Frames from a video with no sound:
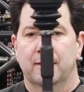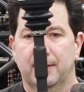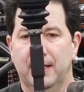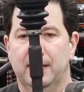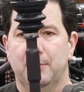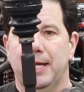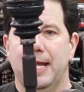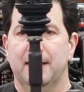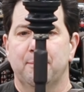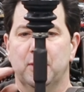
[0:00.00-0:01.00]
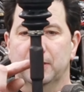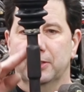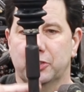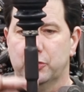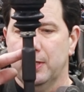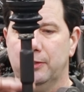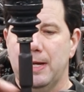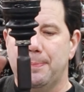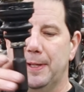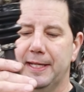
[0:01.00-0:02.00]
Well, I went ahead and put a little shrink
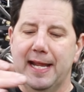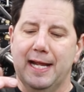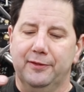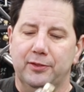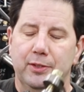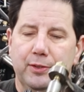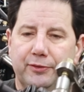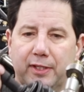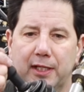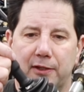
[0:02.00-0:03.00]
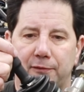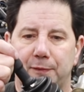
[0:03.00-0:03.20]
wrap on the axles and